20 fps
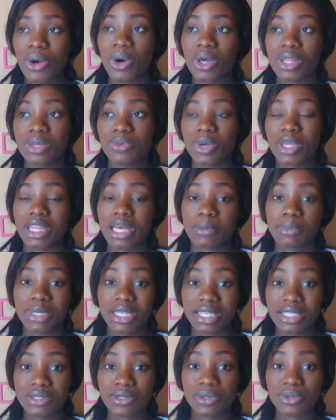or the way that
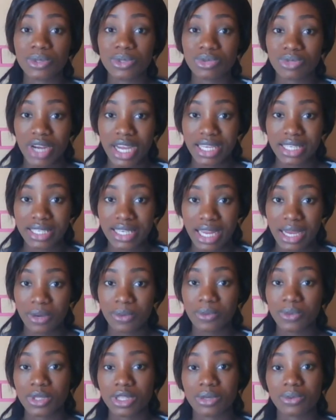place looks right now
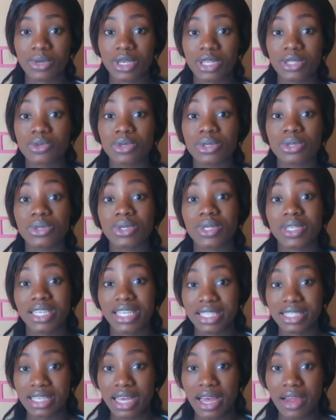with the way it will look
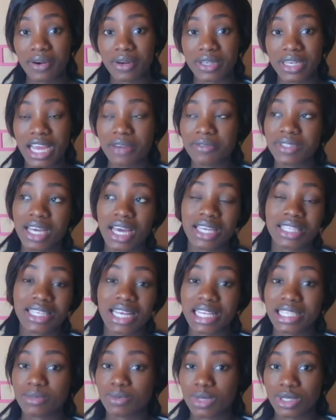later and after it
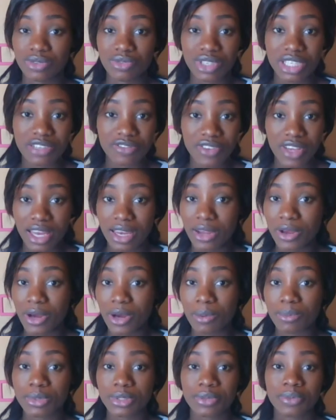has been
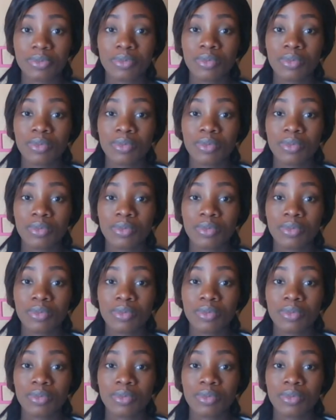redeveloped